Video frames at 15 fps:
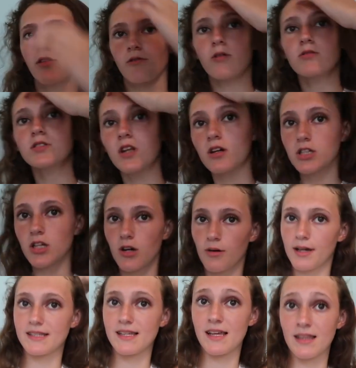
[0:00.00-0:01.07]
the Rose Doll Show
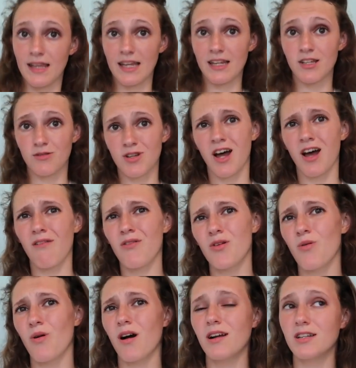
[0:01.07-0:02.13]
is in Layton, Utah. If
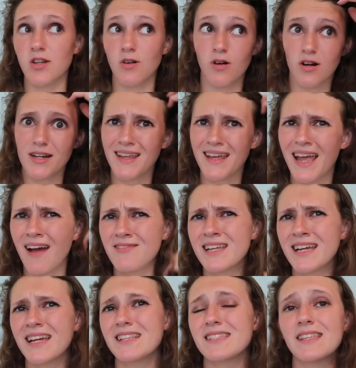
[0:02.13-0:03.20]
you don't already like have
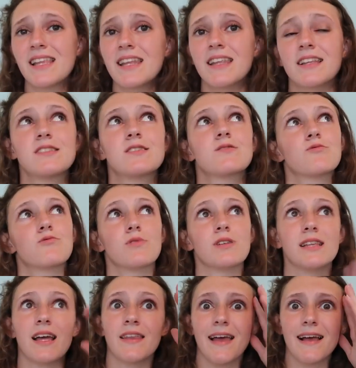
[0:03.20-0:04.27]
tickets, then it's
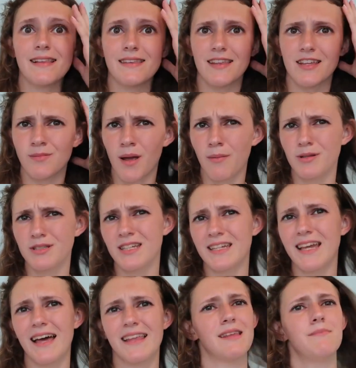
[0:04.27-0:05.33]
really unlikely that you'll be able to
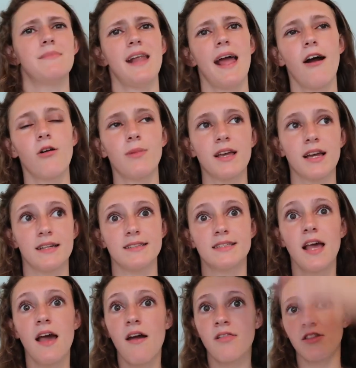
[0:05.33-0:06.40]
get them now
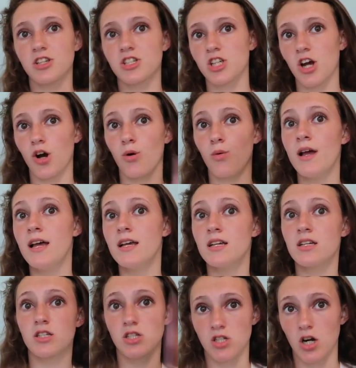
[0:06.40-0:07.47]
because the show
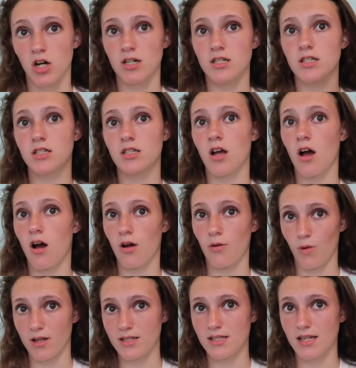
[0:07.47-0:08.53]
starts
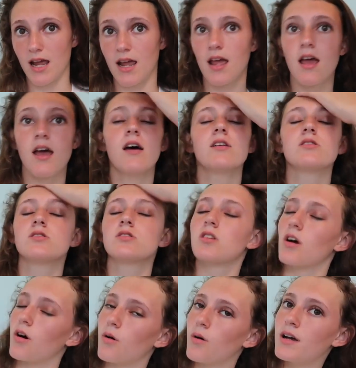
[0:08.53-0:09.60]
on Wednesday.
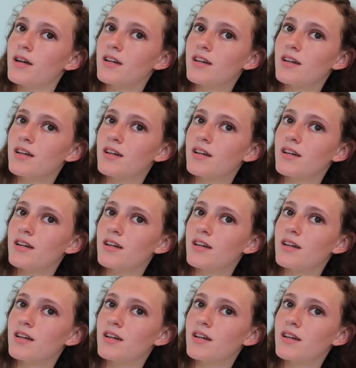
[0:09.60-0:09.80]
So